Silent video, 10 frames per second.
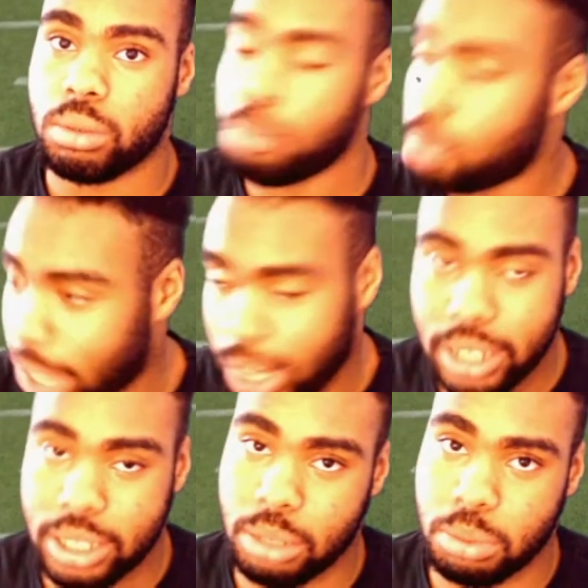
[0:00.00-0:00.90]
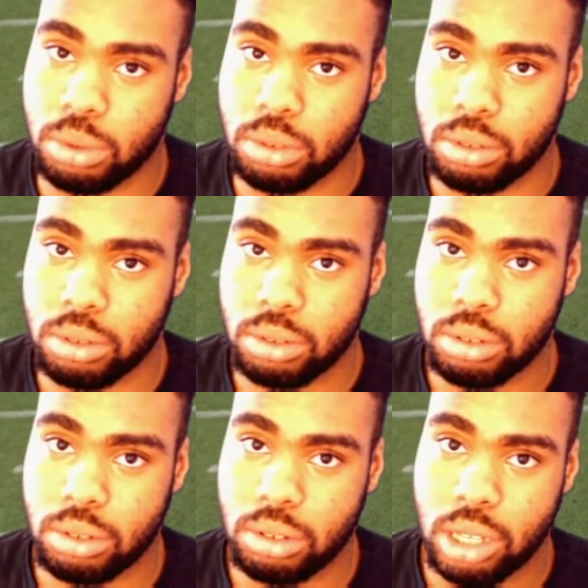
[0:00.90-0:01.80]
Plain and simple.
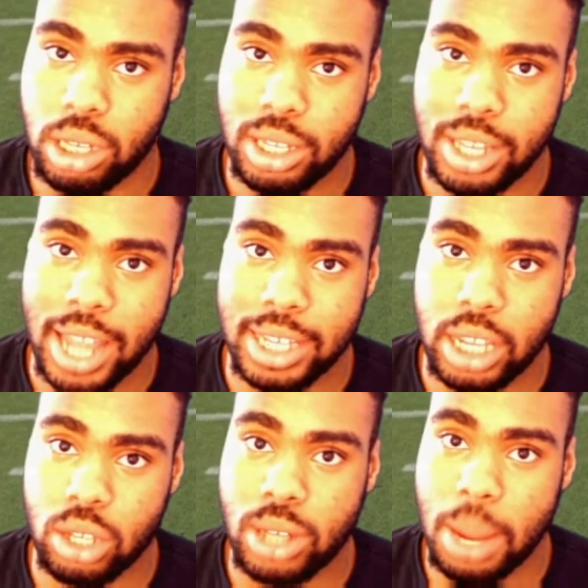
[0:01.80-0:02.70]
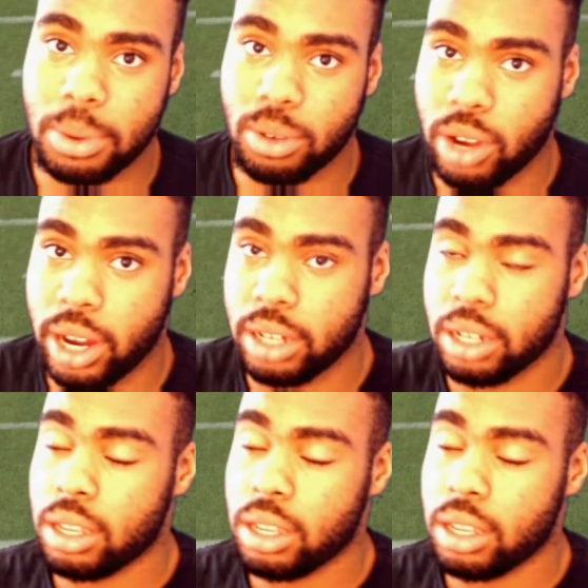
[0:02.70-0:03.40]
That's how you stop the run